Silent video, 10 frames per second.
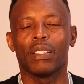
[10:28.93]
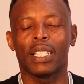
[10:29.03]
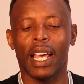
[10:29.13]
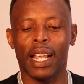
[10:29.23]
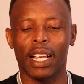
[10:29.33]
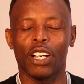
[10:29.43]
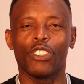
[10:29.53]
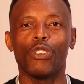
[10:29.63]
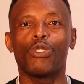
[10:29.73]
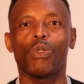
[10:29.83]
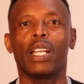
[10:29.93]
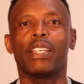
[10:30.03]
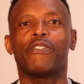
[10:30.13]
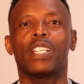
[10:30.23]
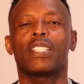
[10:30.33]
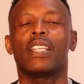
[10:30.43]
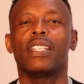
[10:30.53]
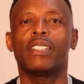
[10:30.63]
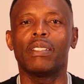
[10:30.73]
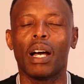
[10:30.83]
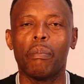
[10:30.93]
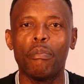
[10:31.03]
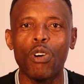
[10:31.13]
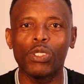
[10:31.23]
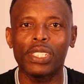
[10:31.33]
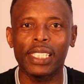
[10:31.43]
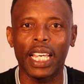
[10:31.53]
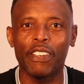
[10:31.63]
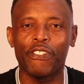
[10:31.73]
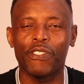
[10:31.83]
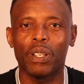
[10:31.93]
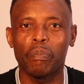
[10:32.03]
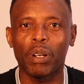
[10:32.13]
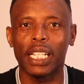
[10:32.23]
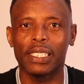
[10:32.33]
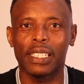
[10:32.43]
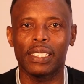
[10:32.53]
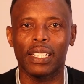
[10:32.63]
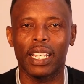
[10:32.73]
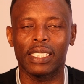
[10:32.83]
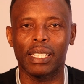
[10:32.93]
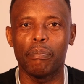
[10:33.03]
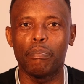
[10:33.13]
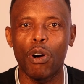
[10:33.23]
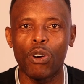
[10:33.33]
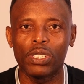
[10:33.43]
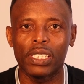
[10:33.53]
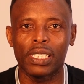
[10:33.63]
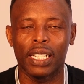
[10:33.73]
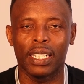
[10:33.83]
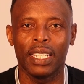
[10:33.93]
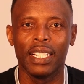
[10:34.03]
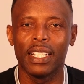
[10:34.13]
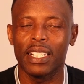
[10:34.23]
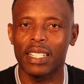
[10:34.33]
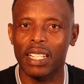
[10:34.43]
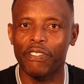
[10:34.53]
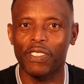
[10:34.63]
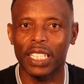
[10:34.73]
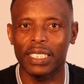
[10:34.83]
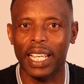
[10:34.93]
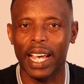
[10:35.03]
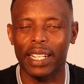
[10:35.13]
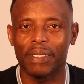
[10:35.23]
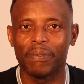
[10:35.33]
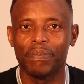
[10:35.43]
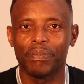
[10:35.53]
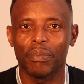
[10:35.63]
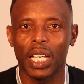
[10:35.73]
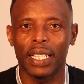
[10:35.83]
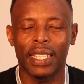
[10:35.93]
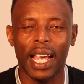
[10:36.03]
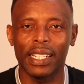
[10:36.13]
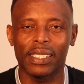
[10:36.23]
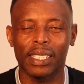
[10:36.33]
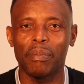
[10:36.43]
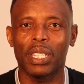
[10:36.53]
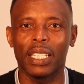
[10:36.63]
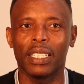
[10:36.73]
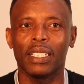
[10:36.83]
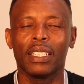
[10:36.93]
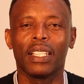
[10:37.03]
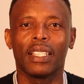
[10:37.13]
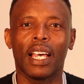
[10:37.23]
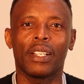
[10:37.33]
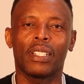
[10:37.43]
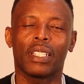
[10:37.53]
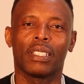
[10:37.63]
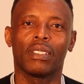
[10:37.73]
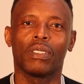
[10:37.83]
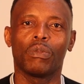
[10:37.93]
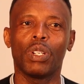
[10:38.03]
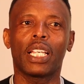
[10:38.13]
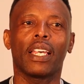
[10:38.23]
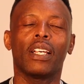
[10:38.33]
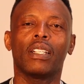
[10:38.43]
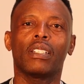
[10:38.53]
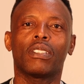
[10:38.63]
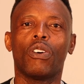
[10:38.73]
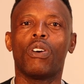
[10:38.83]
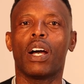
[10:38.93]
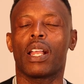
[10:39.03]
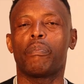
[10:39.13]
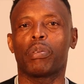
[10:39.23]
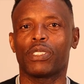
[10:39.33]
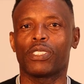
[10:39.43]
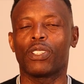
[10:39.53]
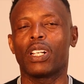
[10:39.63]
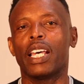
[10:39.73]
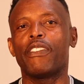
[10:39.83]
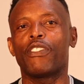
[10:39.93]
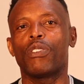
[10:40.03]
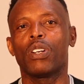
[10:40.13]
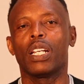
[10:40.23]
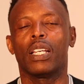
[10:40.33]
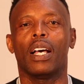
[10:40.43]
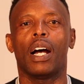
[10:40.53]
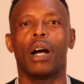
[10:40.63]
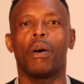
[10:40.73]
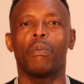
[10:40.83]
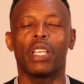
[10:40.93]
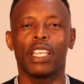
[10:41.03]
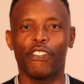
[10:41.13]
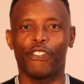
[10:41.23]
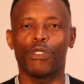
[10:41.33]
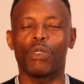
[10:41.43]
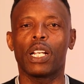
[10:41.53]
that are usually invested in more safe places like some bonds and stuff like that. And that is something that we can go at a personal level if you